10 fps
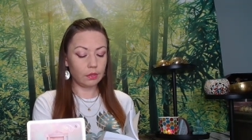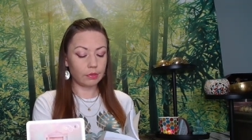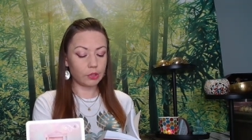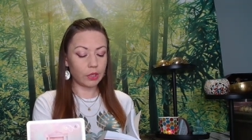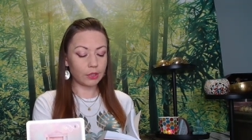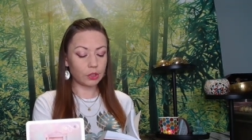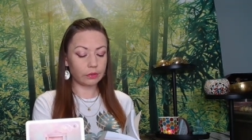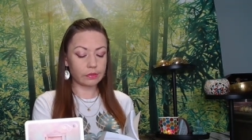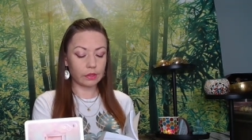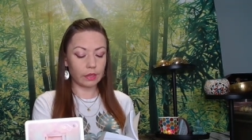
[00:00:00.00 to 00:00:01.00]

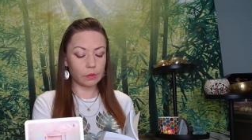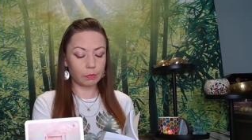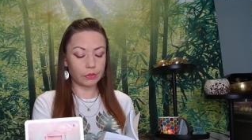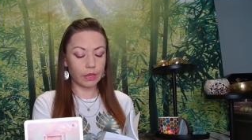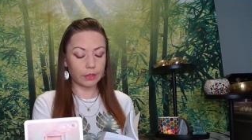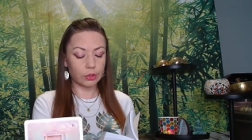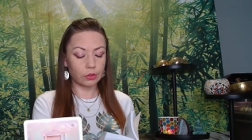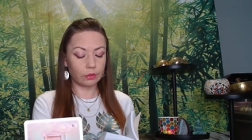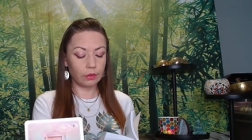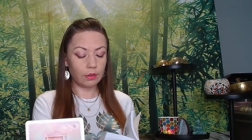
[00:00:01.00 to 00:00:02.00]
Rejection is God's protection.